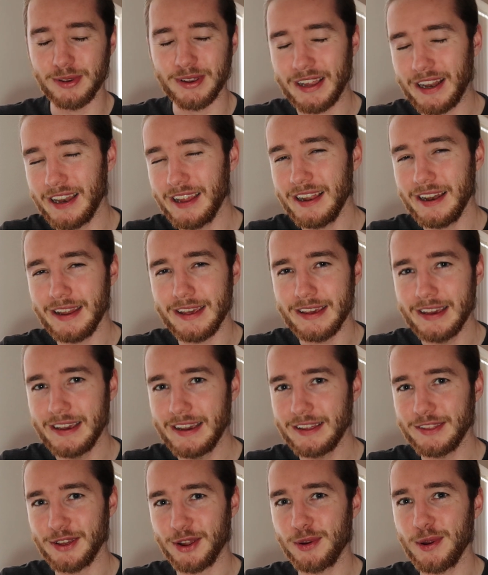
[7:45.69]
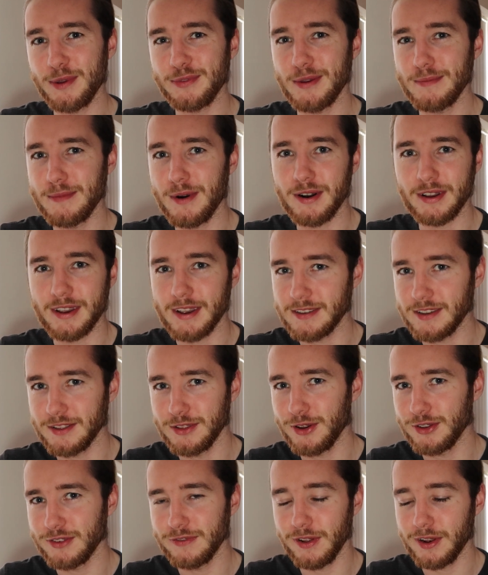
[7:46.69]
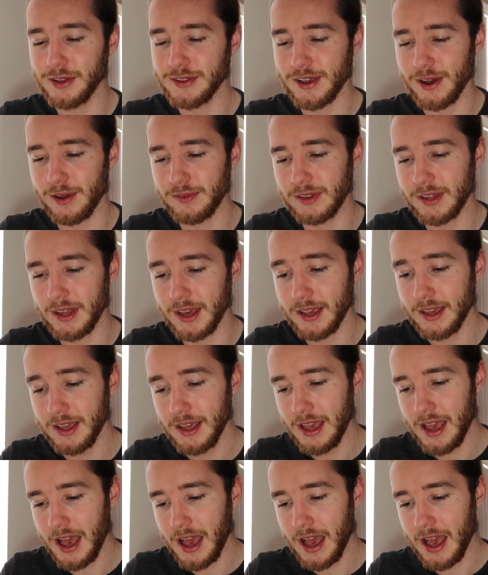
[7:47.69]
so clearly the crypto markets are not as volatile today.